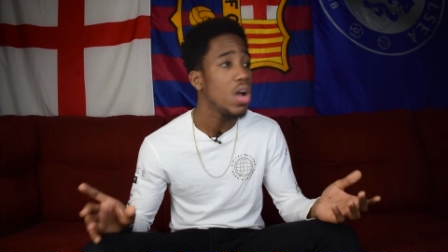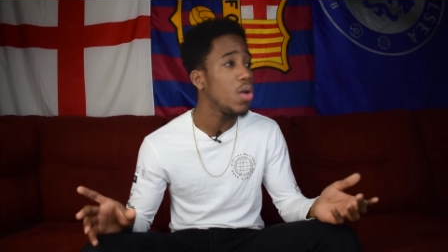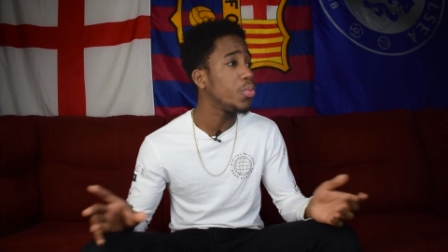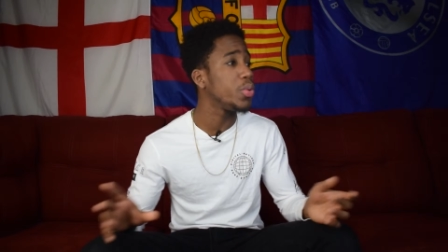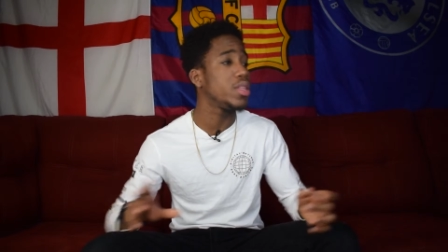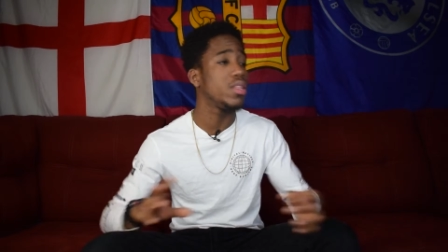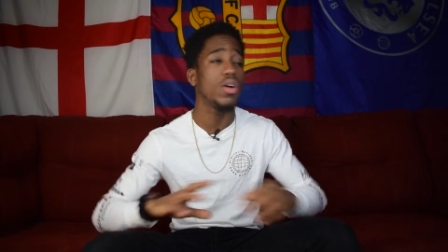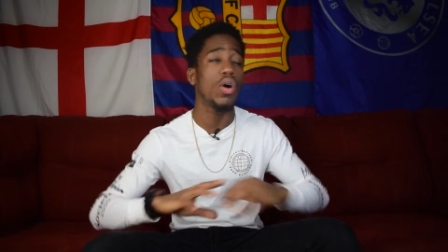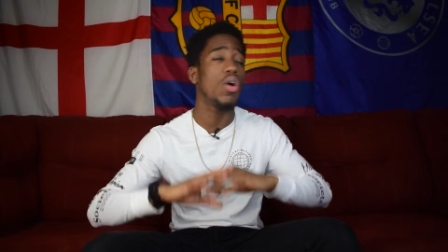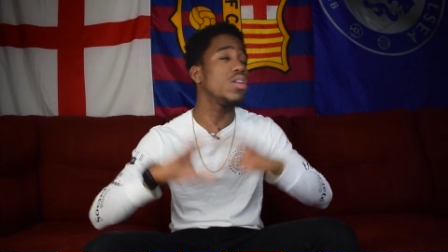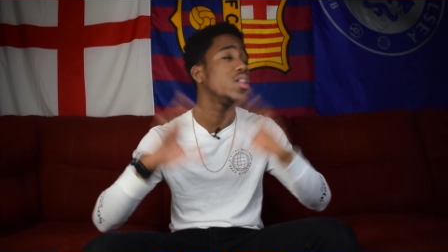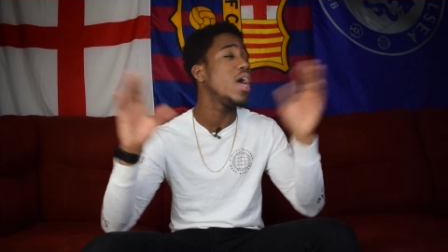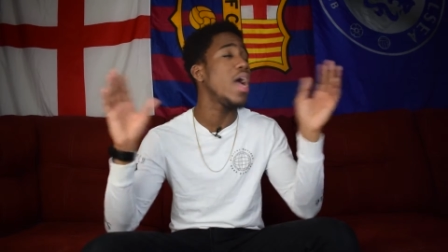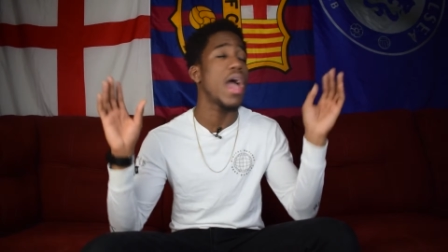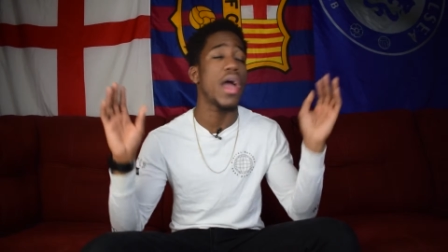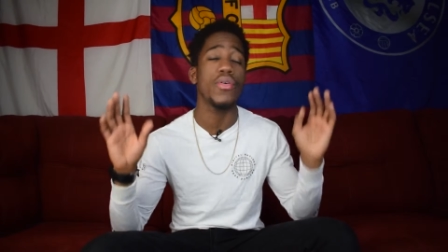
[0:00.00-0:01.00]
with all
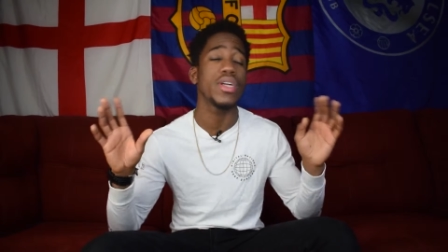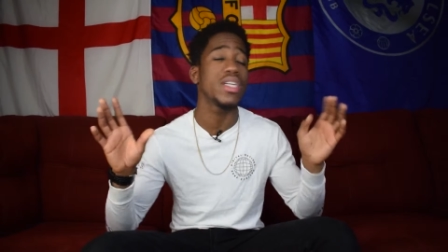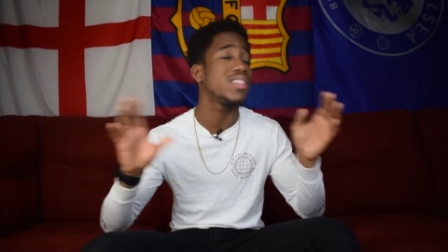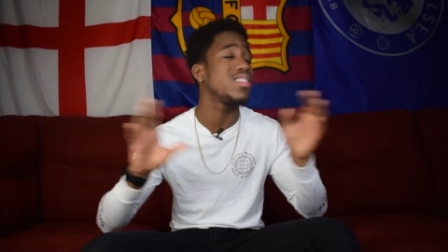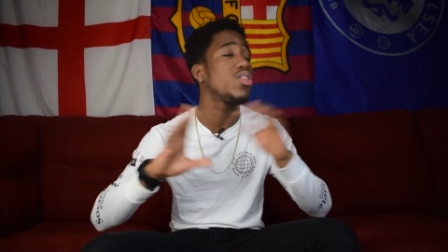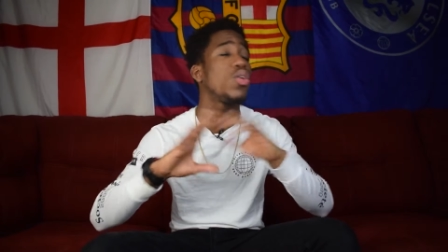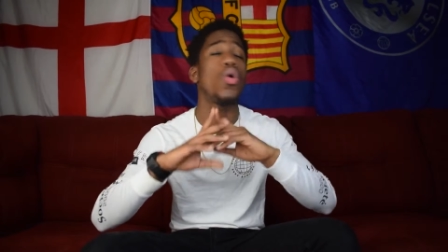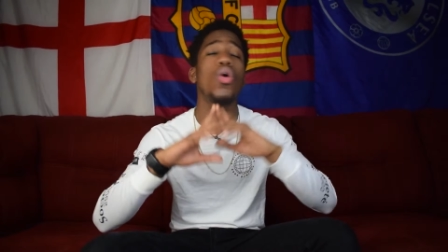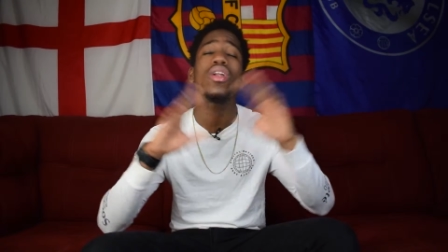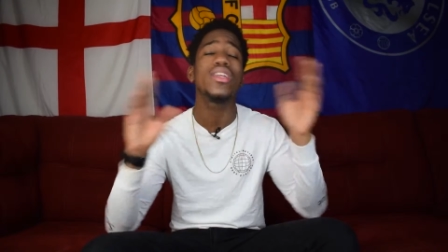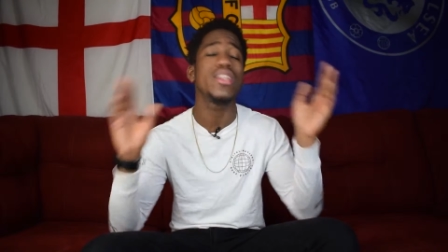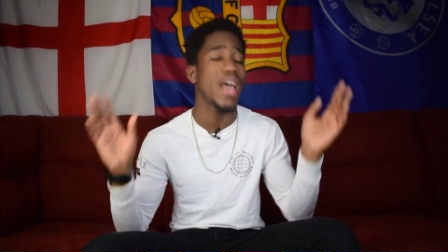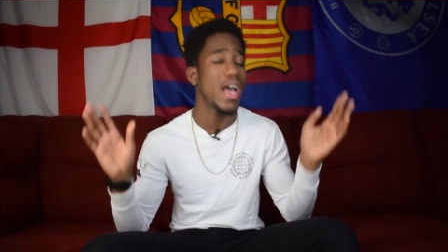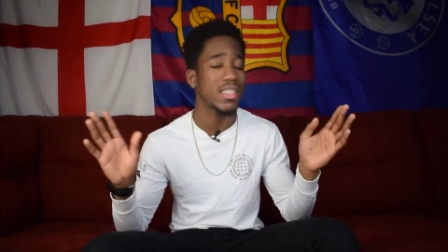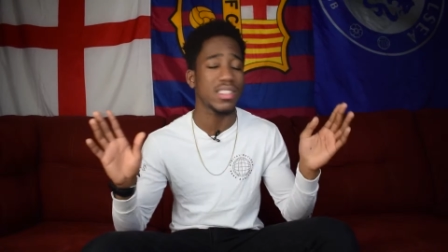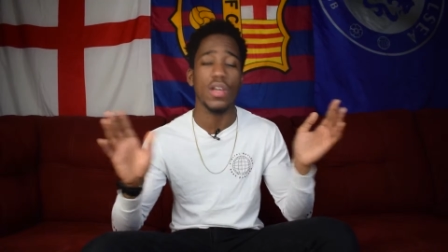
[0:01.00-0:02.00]
the arrogance and all of
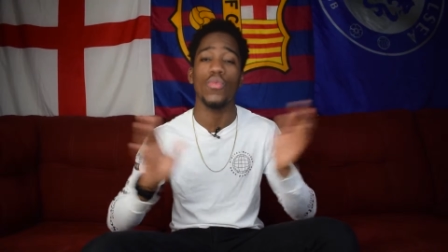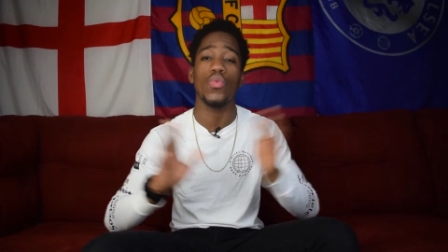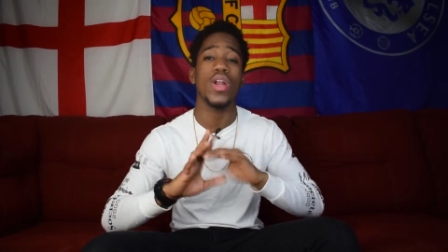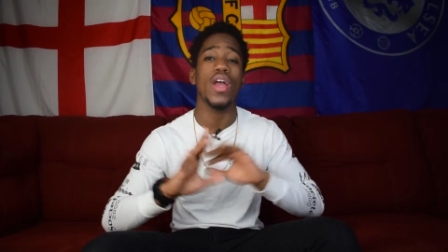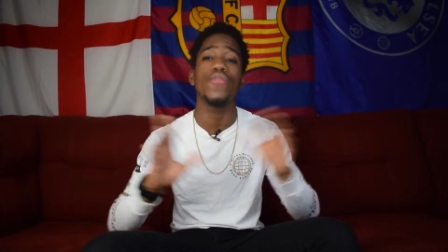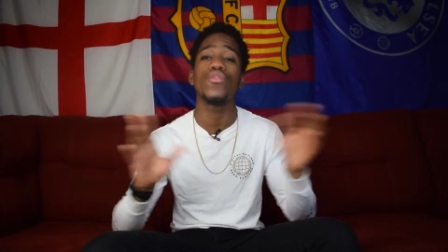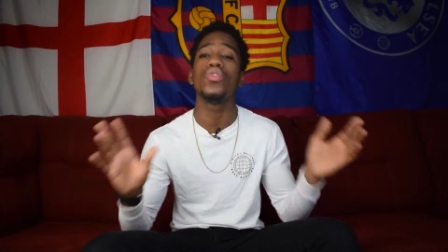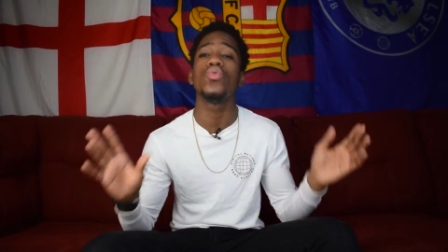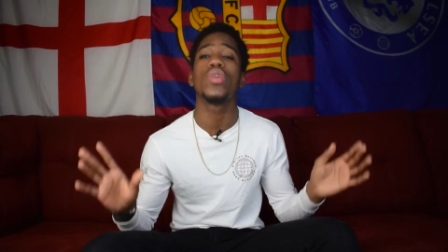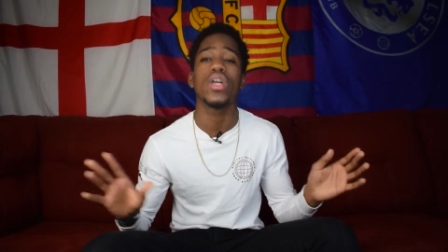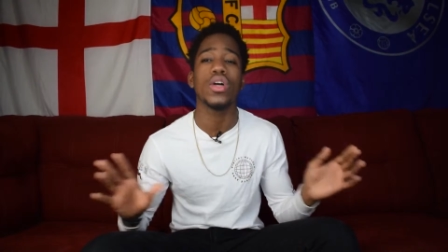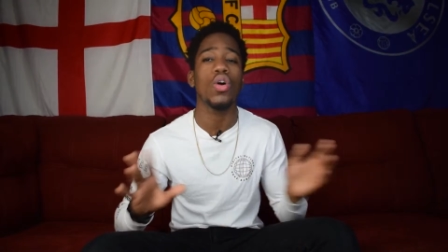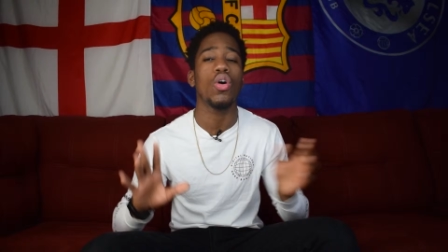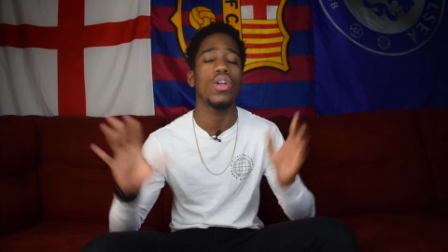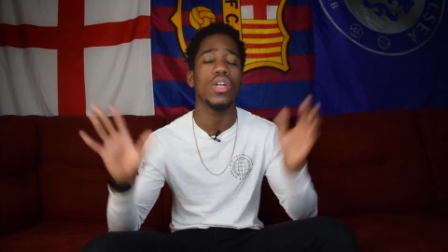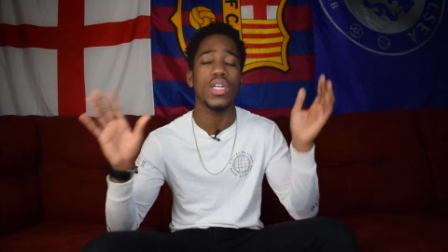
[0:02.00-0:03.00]
that stuff, whatever you want to
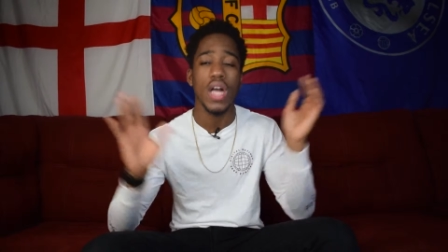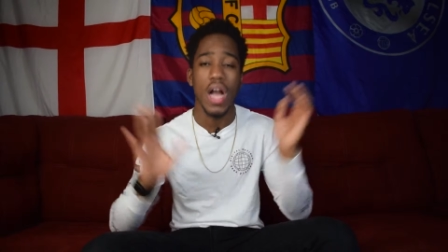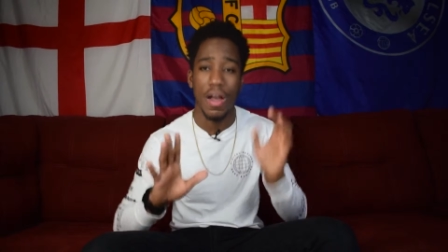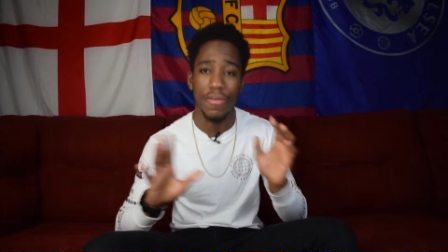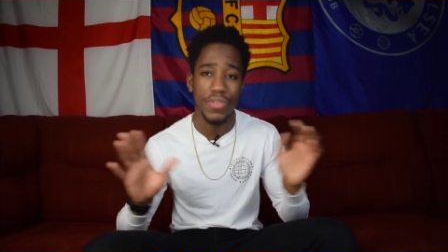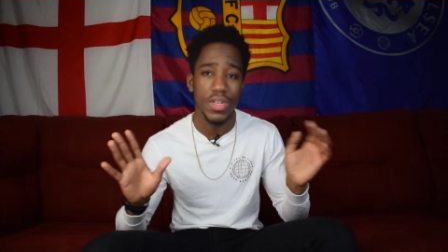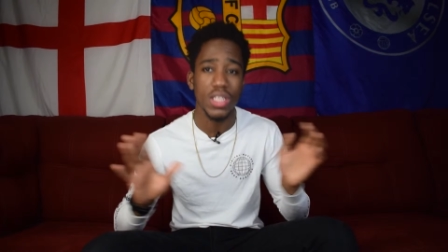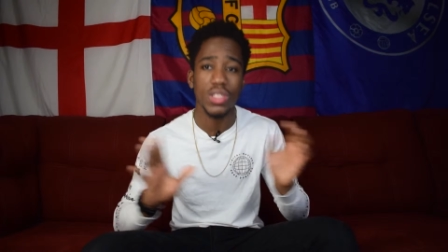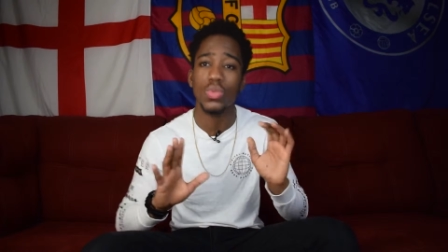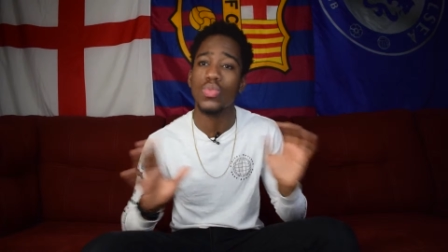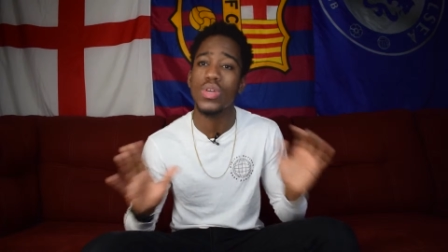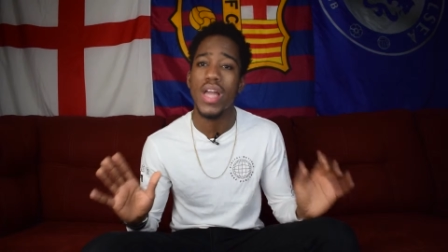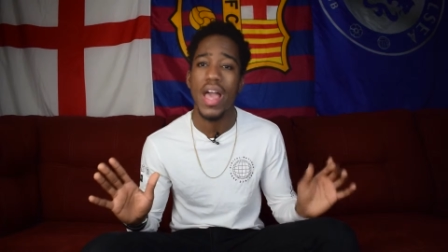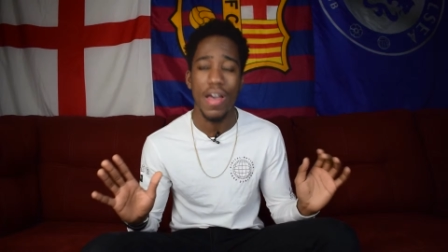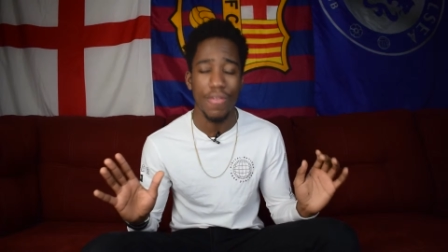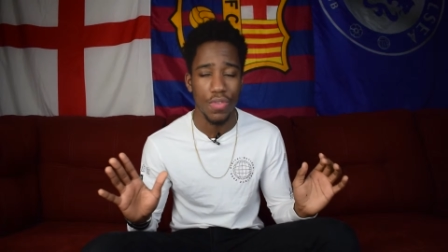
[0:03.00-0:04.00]
call it, confidence,
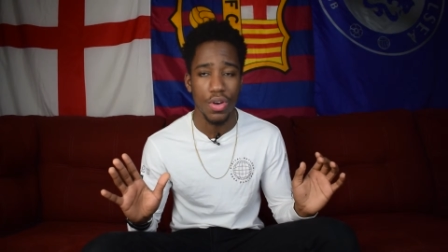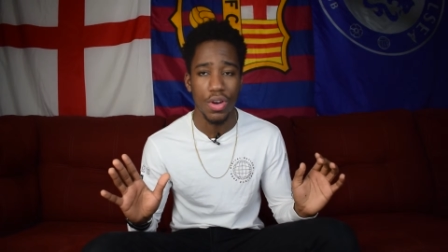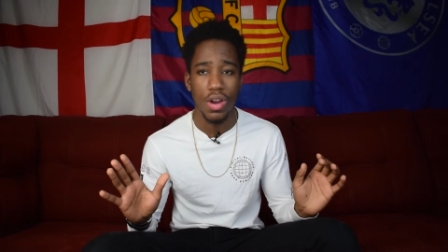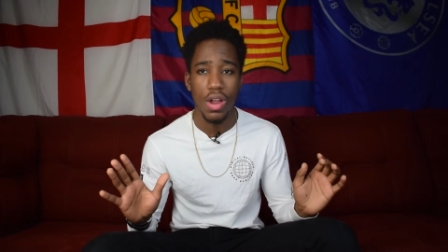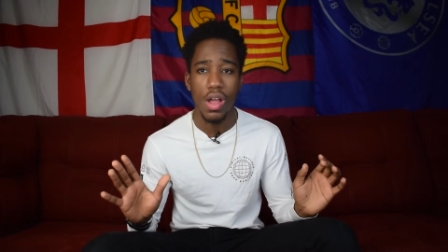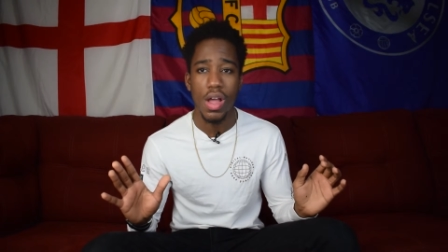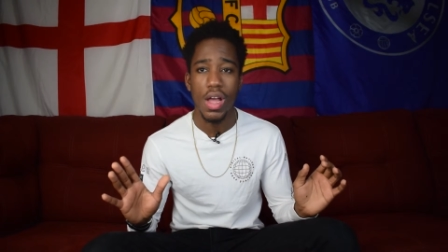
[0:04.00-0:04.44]
whatever,